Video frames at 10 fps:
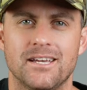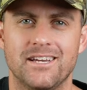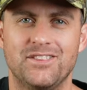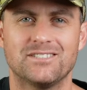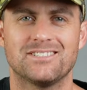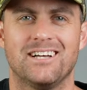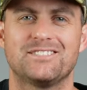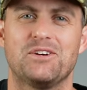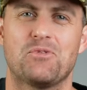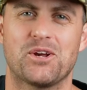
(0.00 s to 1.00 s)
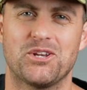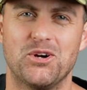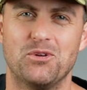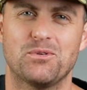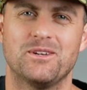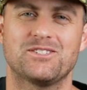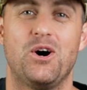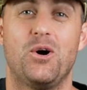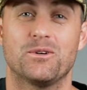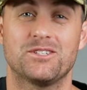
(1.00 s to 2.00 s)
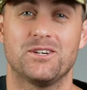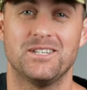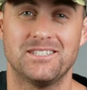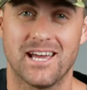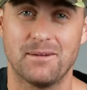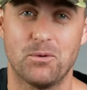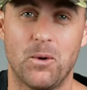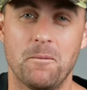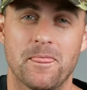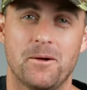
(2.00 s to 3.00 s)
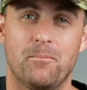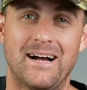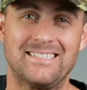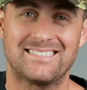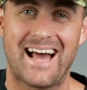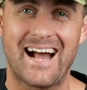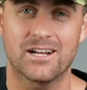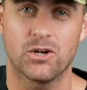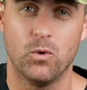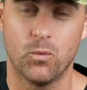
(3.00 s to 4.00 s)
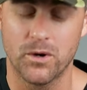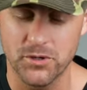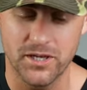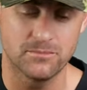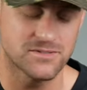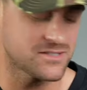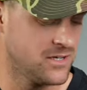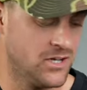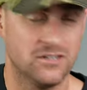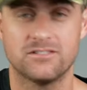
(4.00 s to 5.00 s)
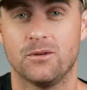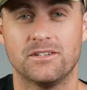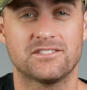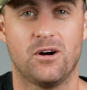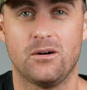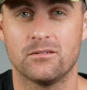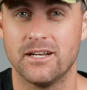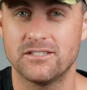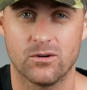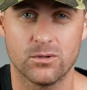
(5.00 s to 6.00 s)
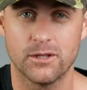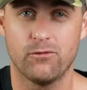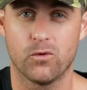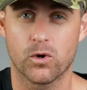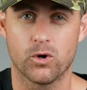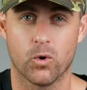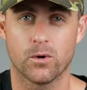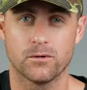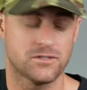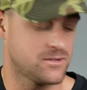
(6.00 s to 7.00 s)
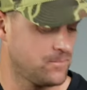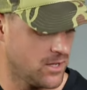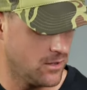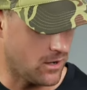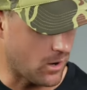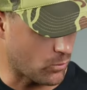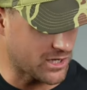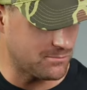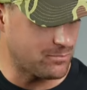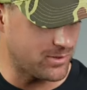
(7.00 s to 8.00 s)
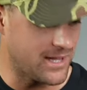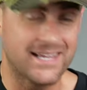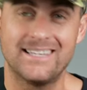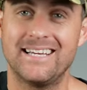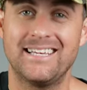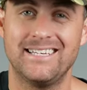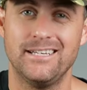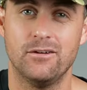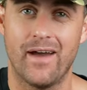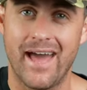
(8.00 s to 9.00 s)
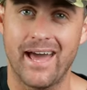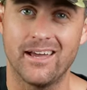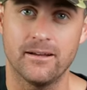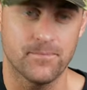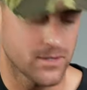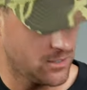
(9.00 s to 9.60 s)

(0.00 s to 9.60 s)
In this lesson, we're going to go through the song To the Table by Zach Williams. So the song, it's only four chords. We're going to be playing in the key of A.